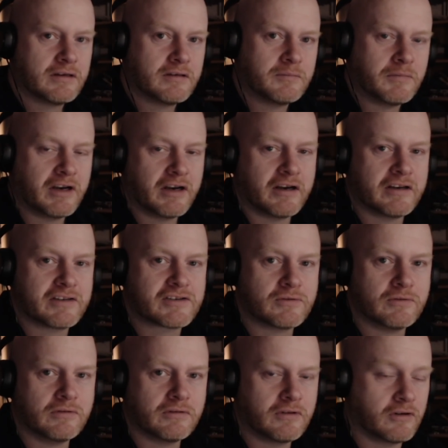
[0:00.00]
My high
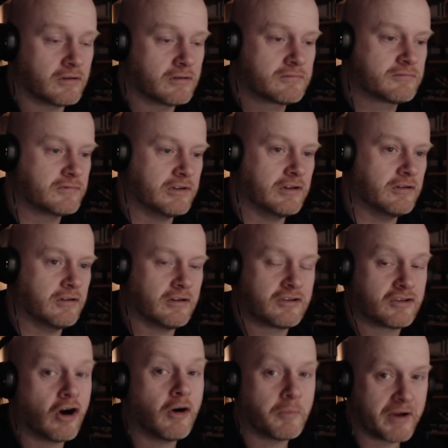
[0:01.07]
school, or uh, uh,
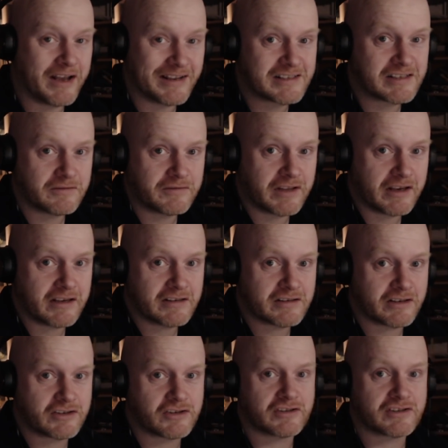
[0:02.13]
comprehensive days,
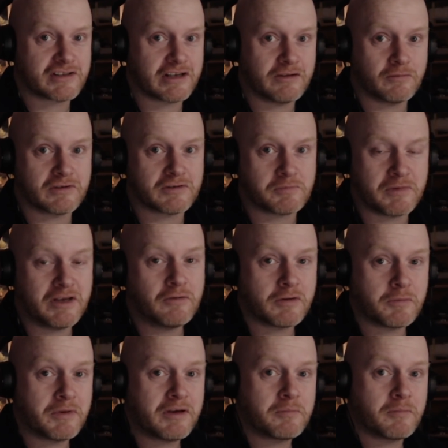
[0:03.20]
I should say, was me with a
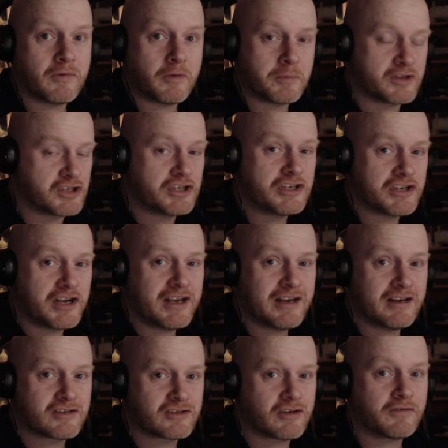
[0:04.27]
big mop of ginger
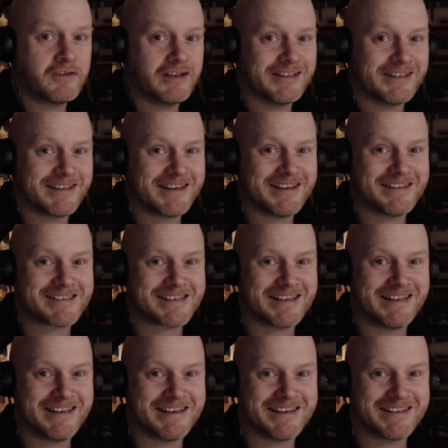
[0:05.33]
hair, scruffy little kid,
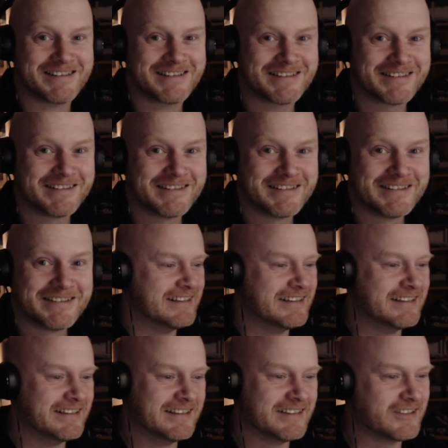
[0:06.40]
skinny kid.
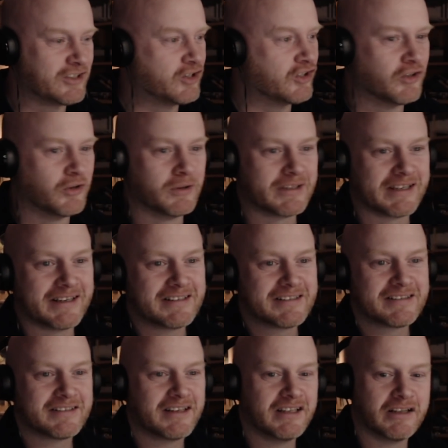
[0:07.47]
Oh, the good old
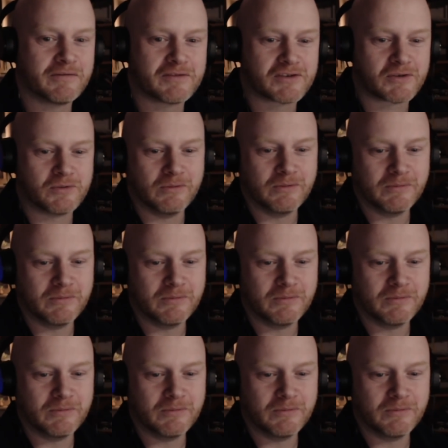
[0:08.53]
days. I loved school.